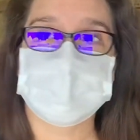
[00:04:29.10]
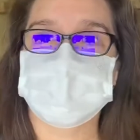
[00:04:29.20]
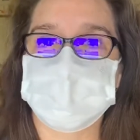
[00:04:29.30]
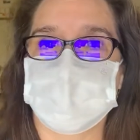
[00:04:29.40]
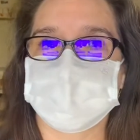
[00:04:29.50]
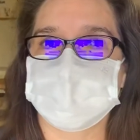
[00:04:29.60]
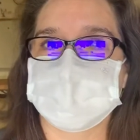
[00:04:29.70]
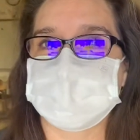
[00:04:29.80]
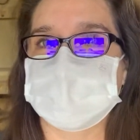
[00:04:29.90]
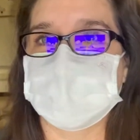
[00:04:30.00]
It's not fully
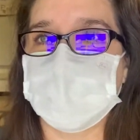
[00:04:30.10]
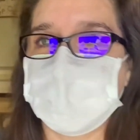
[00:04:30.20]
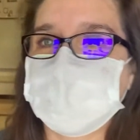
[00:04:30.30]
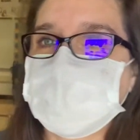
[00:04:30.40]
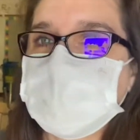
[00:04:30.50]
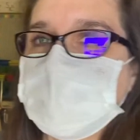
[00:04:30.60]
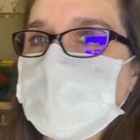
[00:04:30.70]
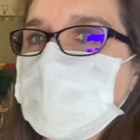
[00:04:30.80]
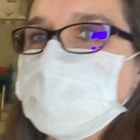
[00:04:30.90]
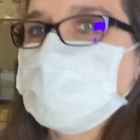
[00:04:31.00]
set up.
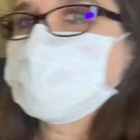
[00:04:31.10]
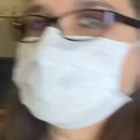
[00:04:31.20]
But what you